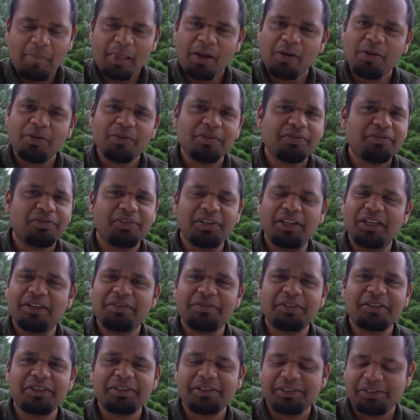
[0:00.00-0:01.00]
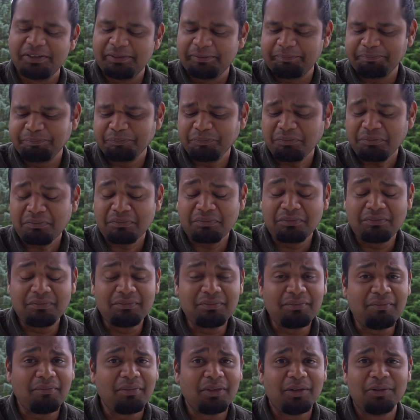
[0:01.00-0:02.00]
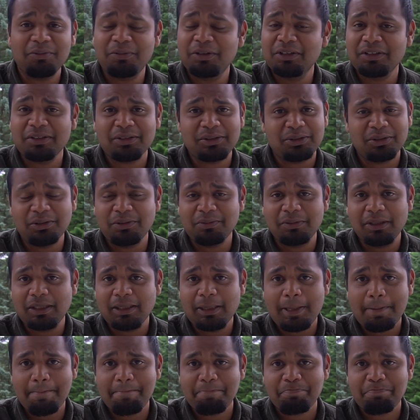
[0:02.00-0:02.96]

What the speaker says: Well, the flavors work so well.